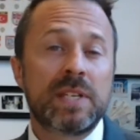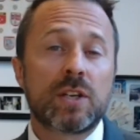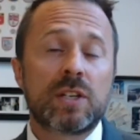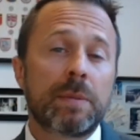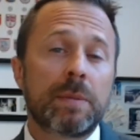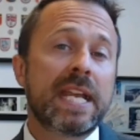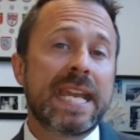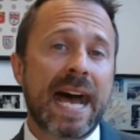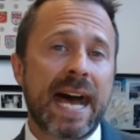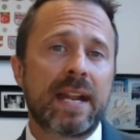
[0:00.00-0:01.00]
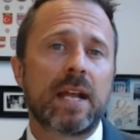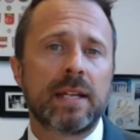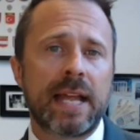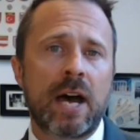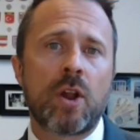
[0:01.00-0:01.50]
these are typically not
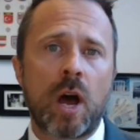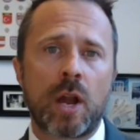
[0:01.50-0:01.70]
allowed